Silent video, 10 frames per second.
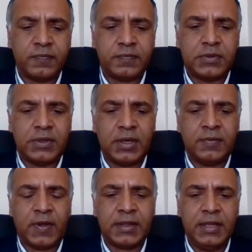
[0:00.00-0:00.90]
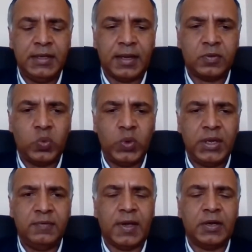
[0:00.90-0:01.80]
of the vaccine that
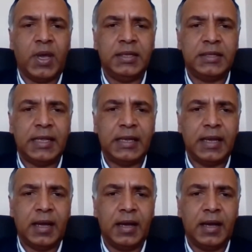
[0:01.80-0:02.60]
we're evaluating,